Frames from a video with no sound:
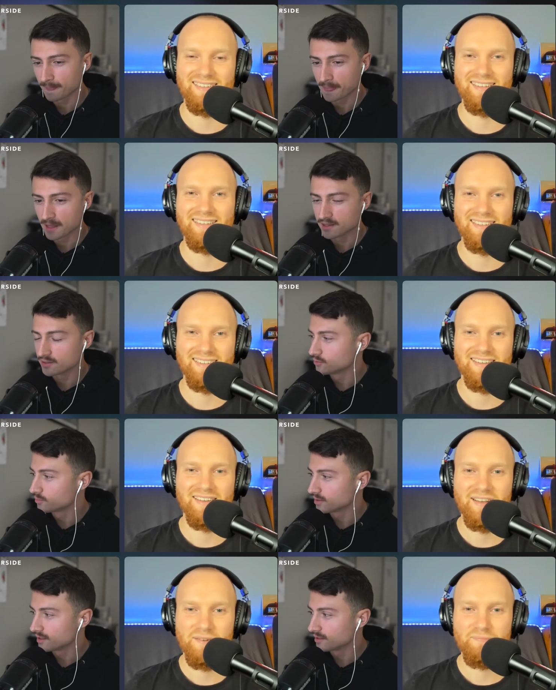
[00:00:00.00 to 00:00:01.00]
Speaker 1: And then you
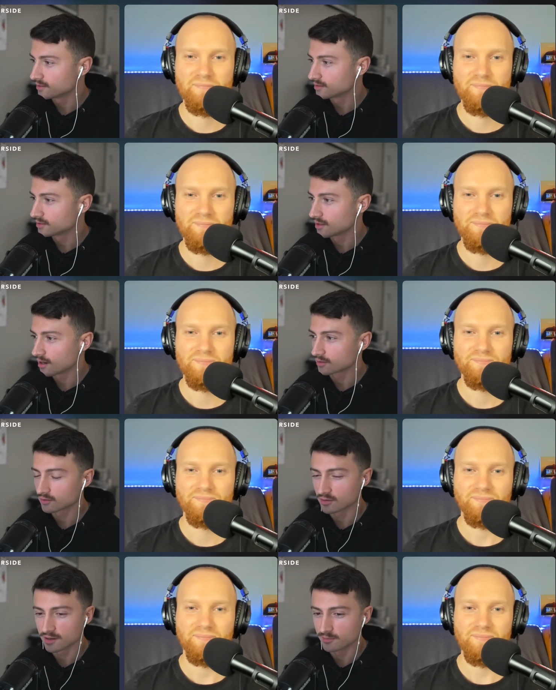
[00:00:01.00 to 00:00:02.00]
played soccer
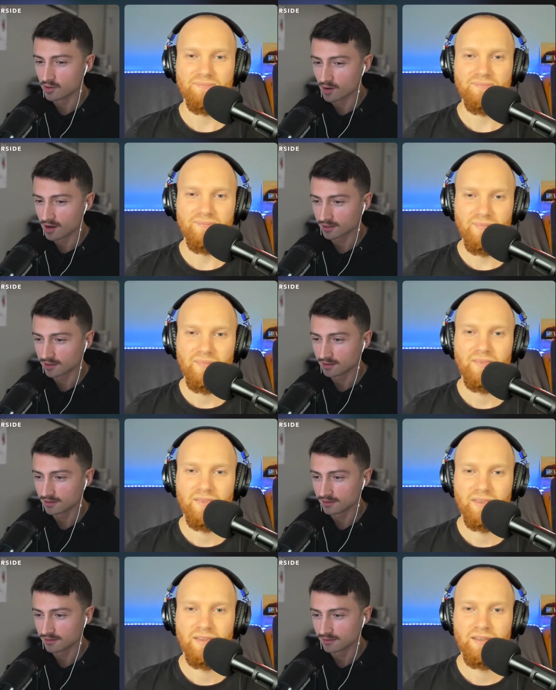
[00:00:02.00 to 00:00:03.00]
growing up, no hockey.
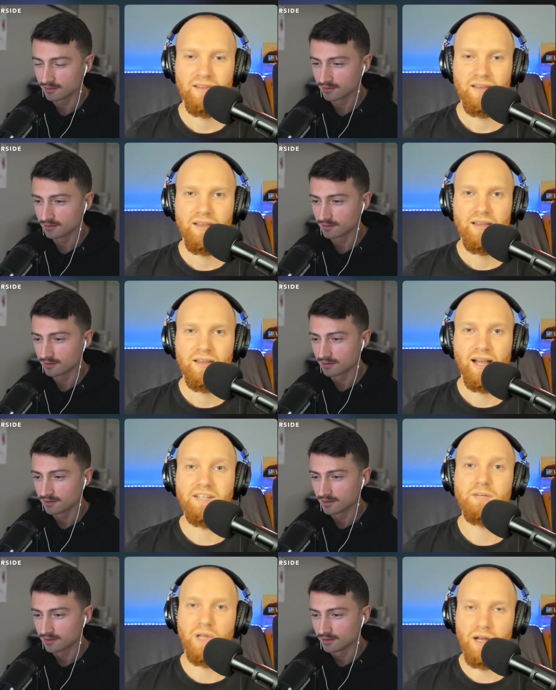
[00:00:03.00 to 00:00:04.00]
Speaker 2: I
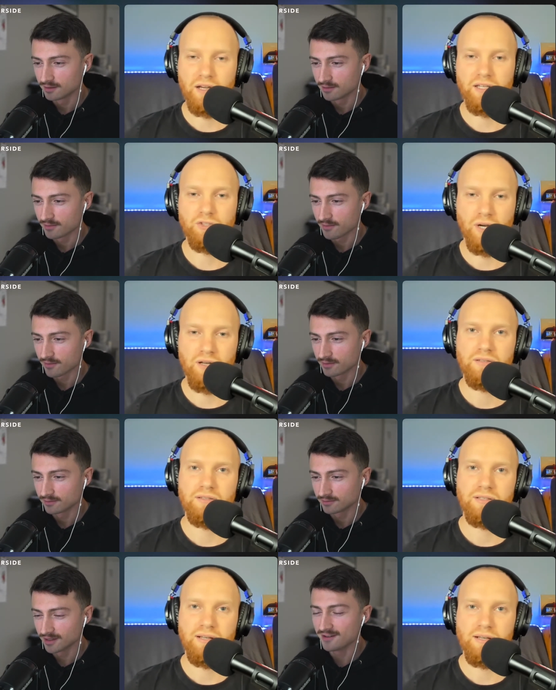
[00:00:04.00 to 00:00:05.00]
did play hockey as well.
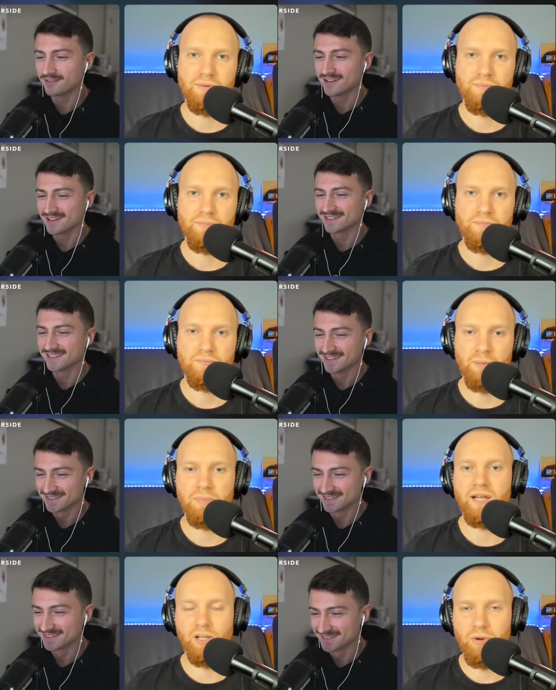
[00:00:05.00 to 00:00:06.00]
Oh, um, nice, nice. I
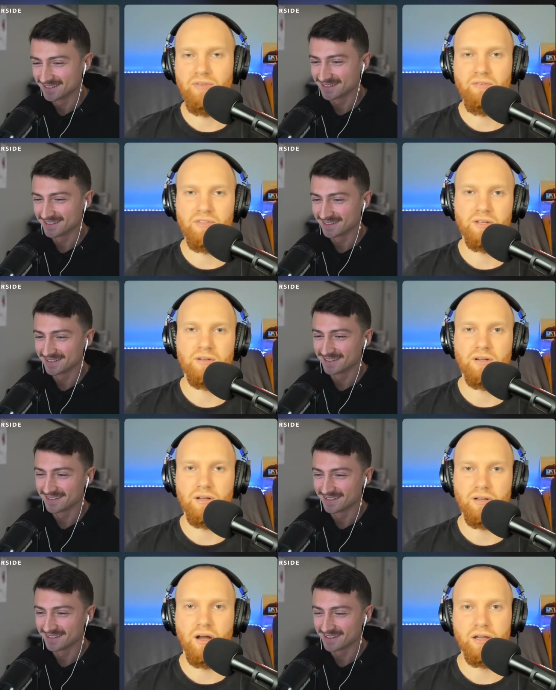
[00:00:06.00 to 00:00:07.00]
played a little bit of everything. Uh,
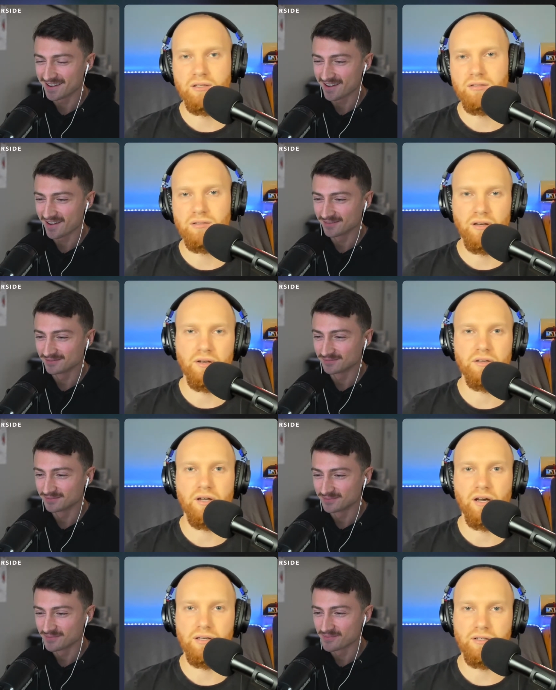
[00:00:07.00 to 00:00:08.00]
hockey,
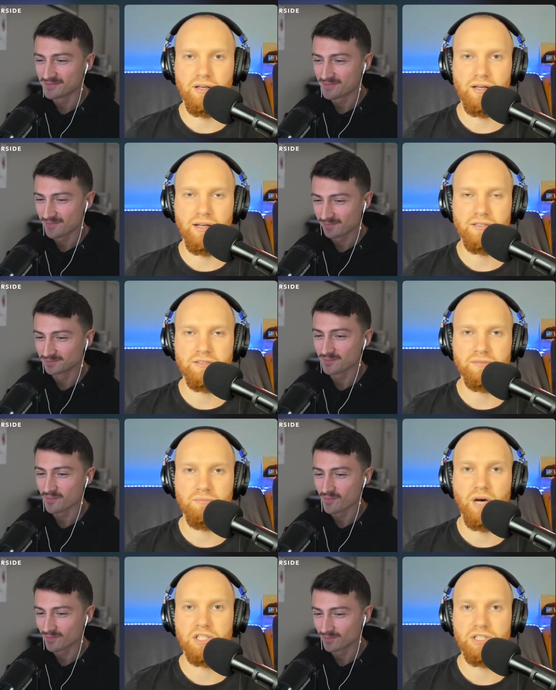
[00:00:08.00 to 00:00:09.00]
not uh, as
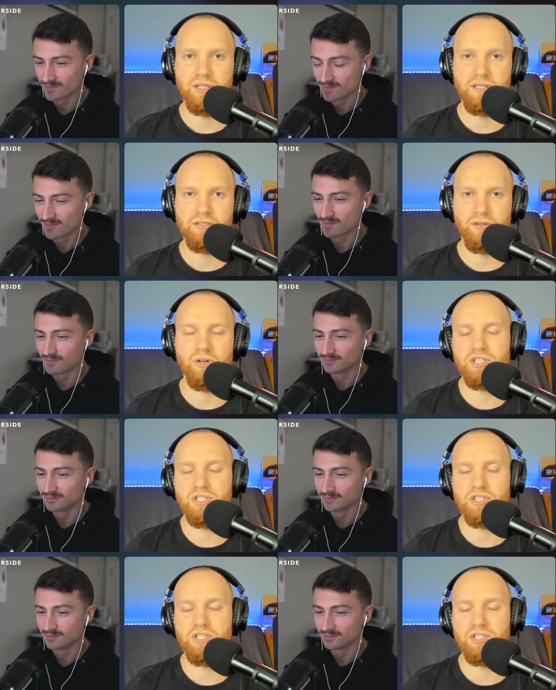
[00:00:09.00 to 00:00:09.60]
much as, or